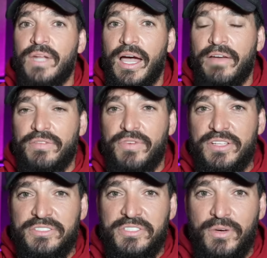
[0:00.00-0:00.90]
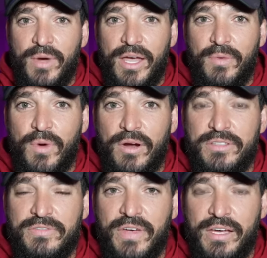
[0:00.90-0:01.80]
have to phrase this in a way where
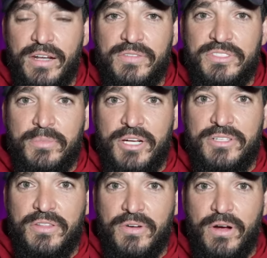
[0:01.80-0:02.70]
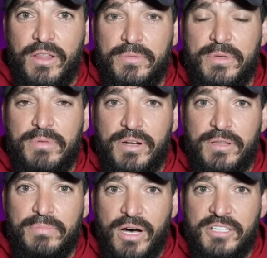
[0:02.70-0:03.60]
it's vague enough because I'm not trying to throw other people under
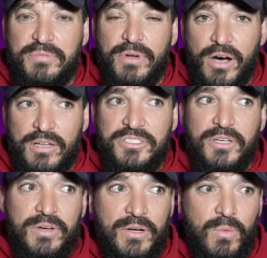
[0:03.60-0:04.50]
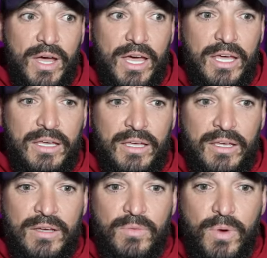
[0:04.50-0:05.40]
the bus, but also in a way
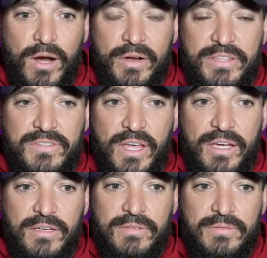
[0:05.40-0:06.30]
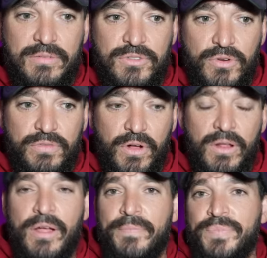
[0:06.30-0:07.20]
where it's, like,
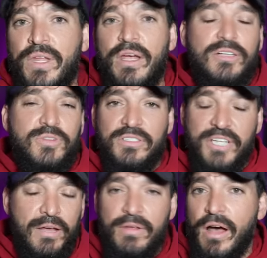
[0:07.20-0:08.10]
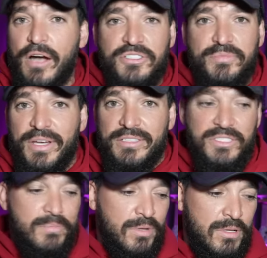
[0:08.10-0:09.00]
truthful. Here's what I'll say. I'll just make it
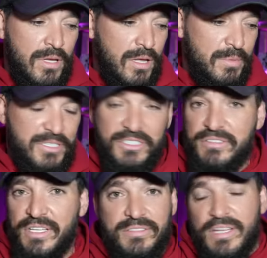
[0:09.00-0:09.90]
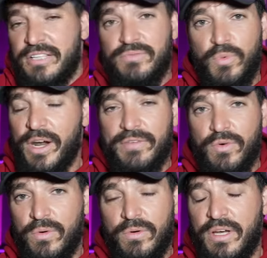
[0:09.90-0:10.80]
simple because it's
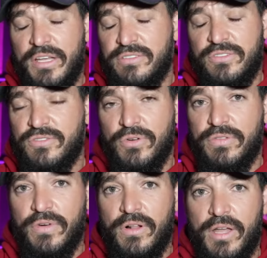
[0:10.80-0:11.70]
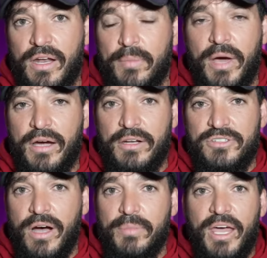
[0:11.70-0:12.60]
whatever, it's truthful, and I'm not going to
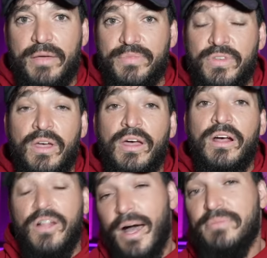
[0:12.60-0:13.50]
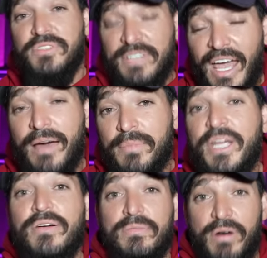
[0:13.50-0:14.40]
drop names. Collabs are damn
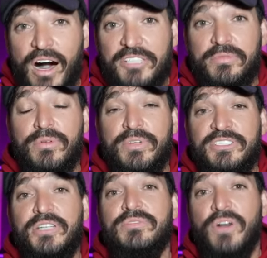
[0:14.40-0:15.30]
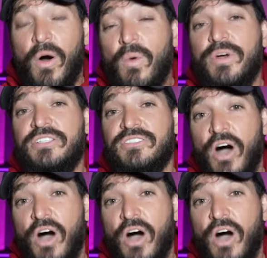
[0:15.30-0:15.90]
near impossible because he was always